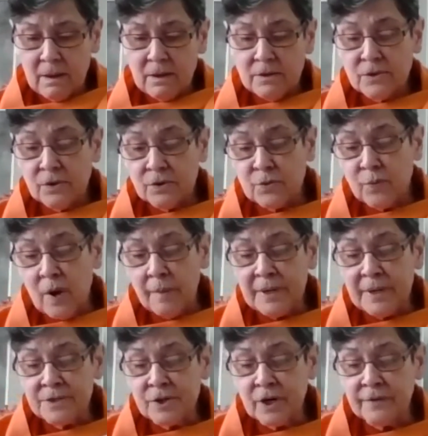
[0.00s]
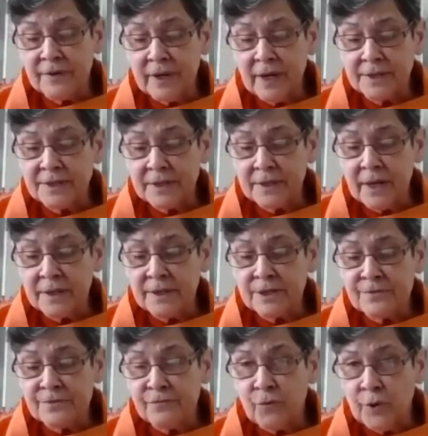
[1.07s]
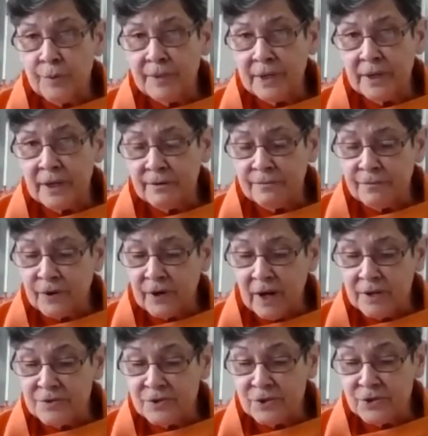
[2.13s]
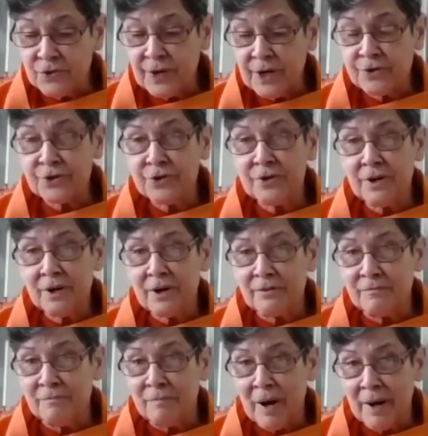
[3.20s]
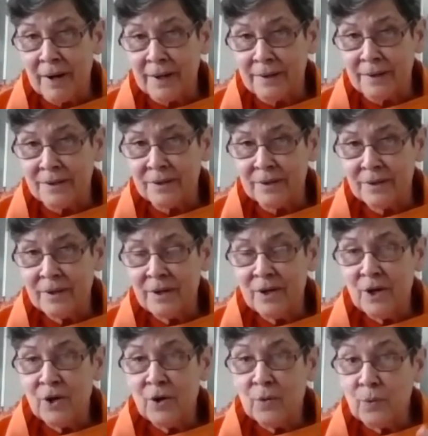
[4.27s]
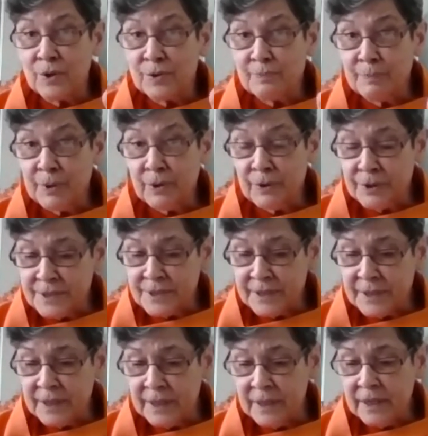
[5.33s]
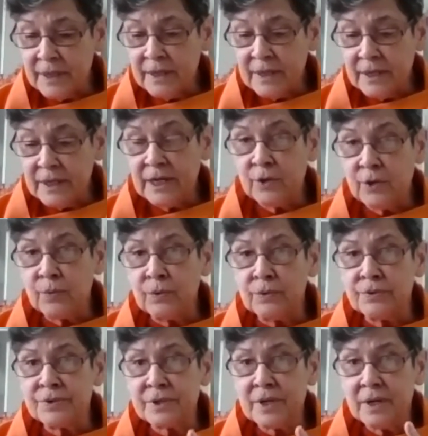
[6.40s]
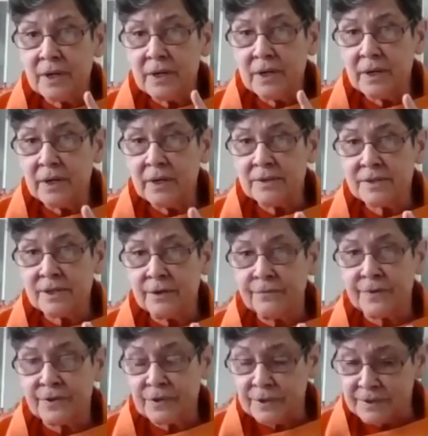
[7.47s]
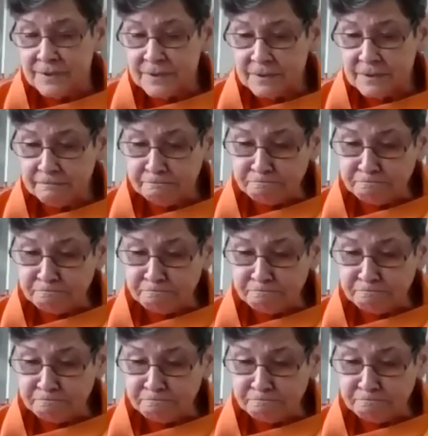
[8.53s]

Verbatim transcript: So Swami Sarvagatananda's formula for concentration of mind was purity equals unselfishness.